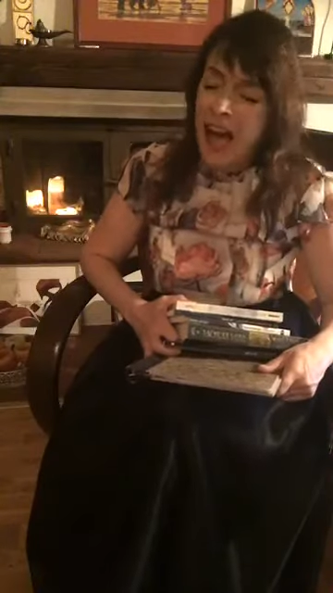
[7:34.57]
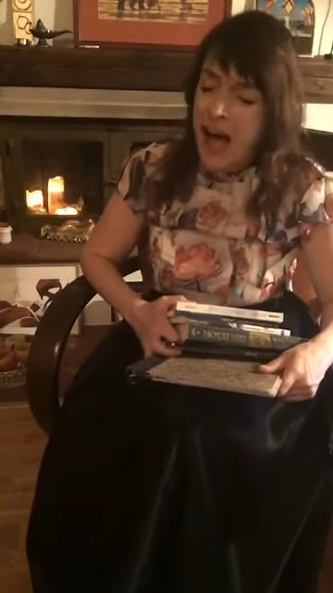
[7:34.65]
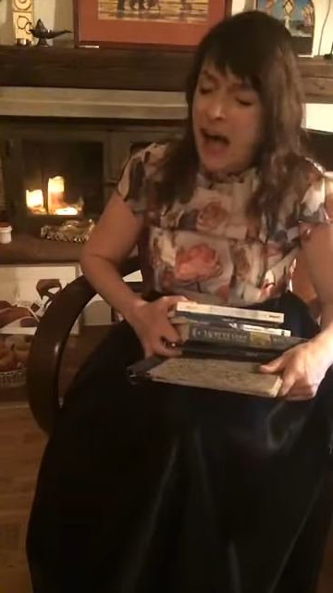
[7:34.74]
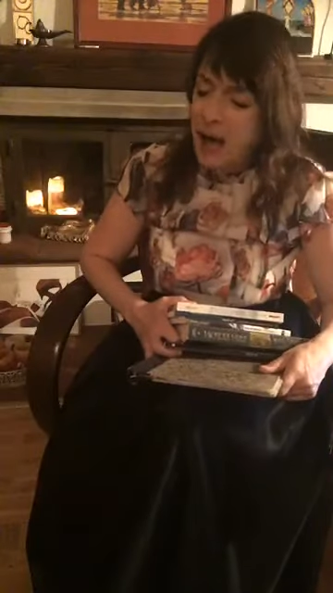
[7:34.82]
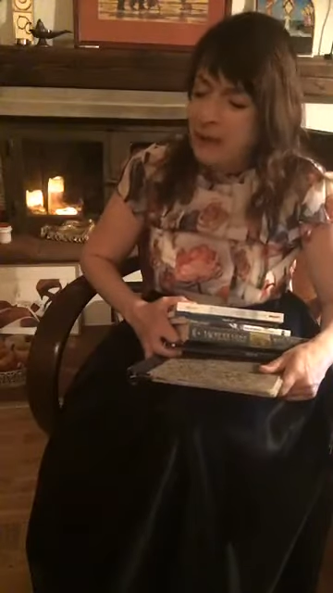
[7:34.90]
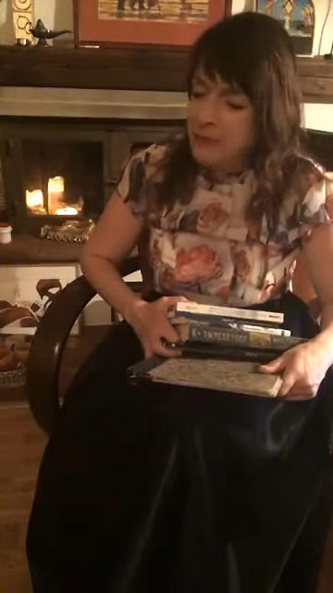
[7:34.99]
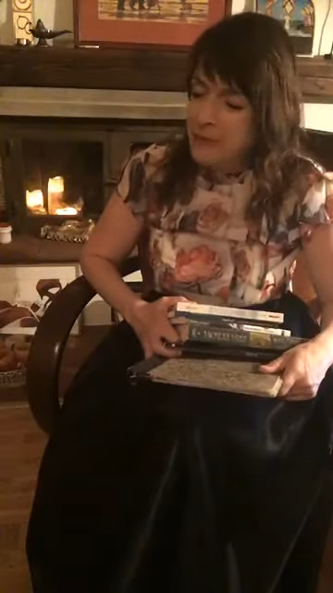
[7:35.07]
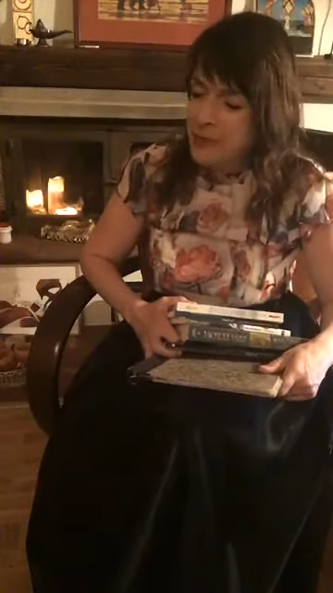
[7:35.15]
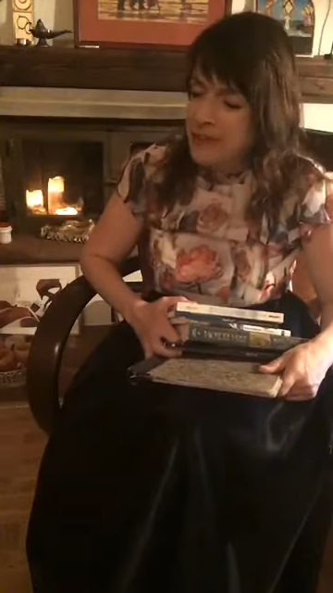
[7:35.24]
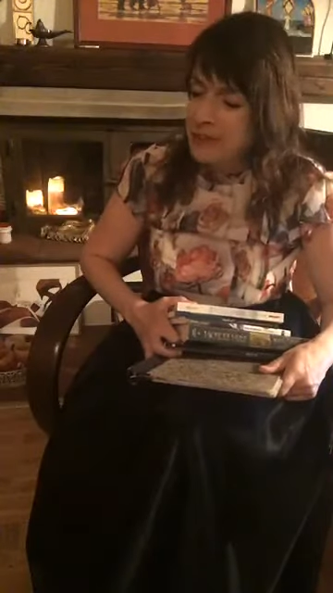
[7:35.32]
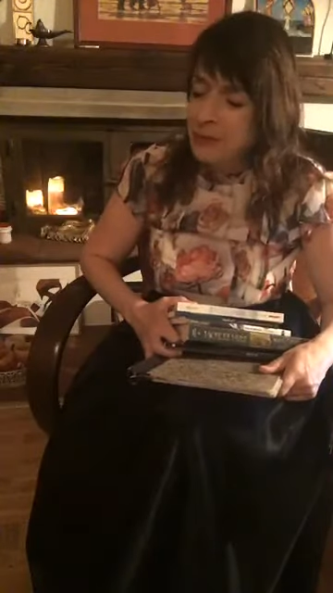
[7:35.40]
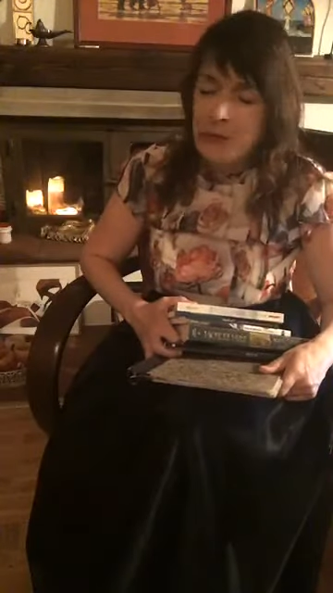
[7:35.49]

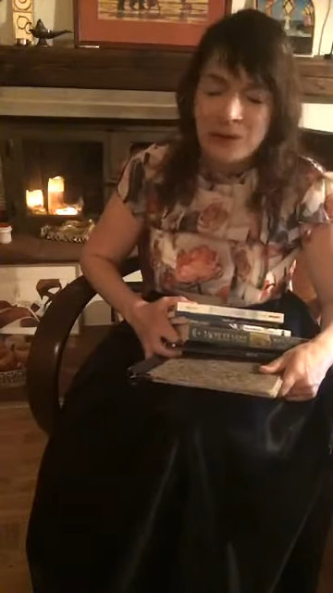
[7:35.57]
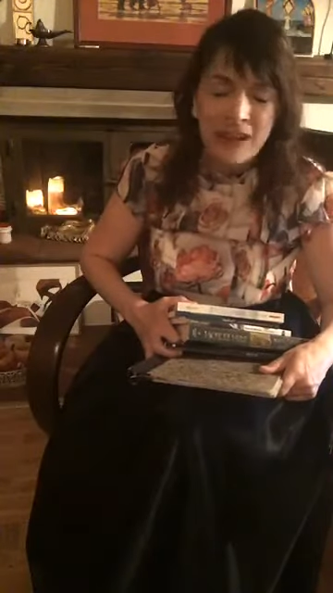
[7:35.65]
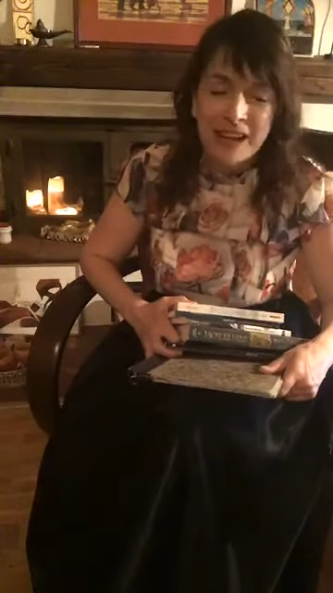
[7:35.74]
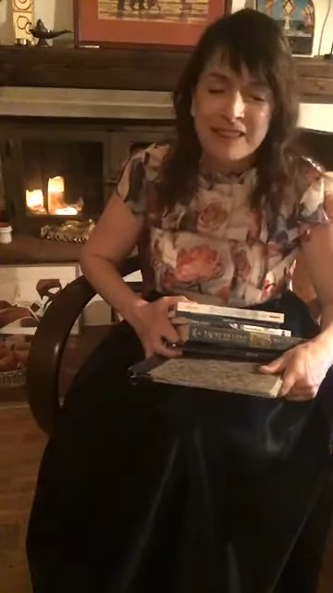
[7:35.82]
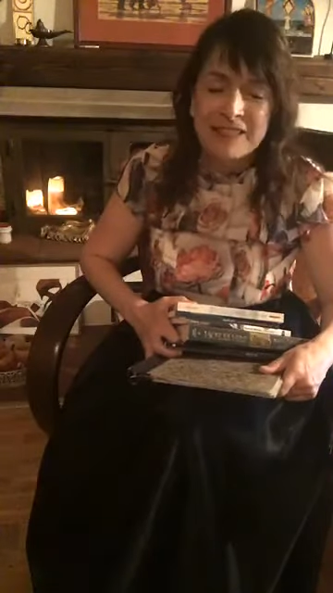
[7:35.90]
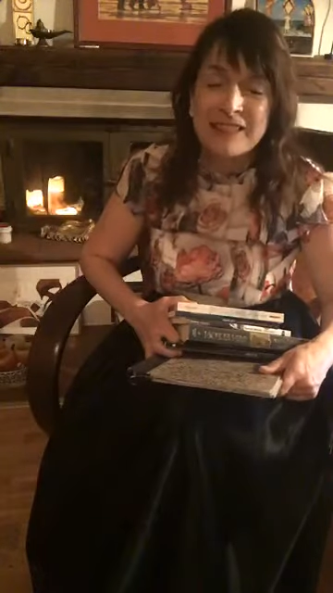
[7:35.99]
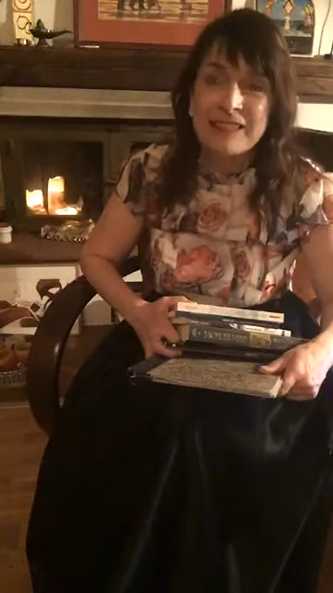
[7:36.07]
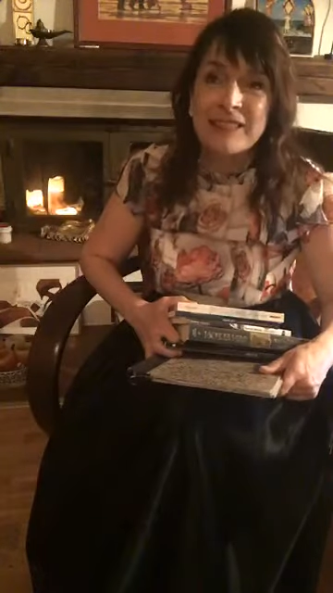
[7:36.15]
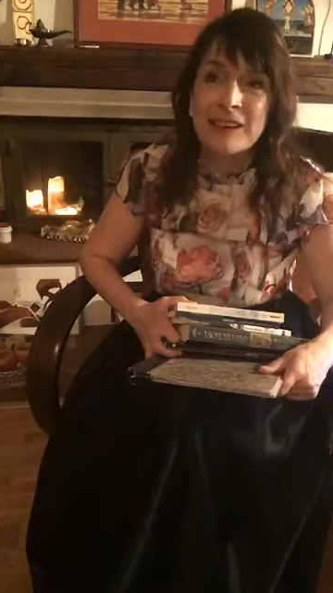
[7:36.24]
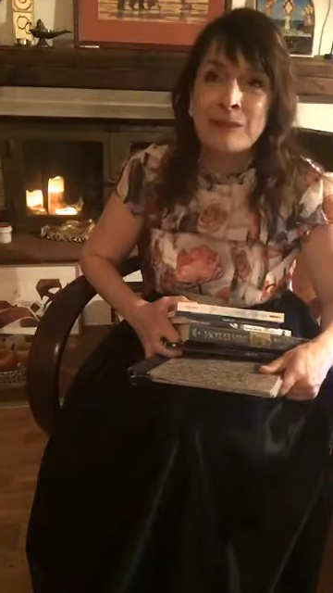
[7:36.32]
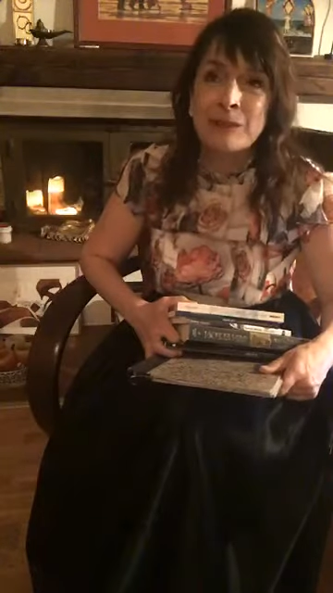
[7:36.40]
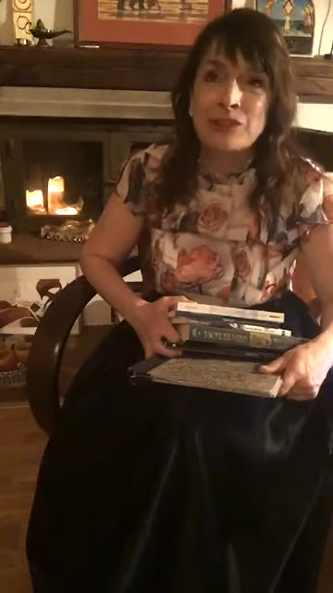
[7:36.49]
because we would had just
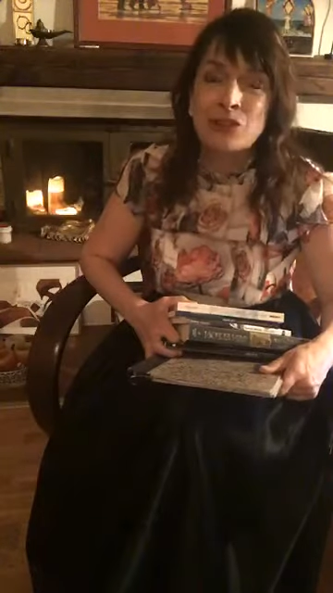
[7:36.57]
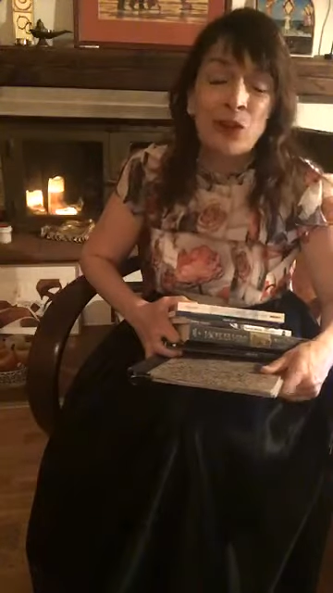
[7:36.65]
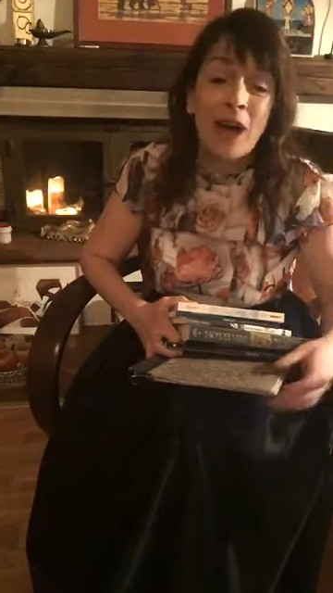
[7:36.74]
so much joy.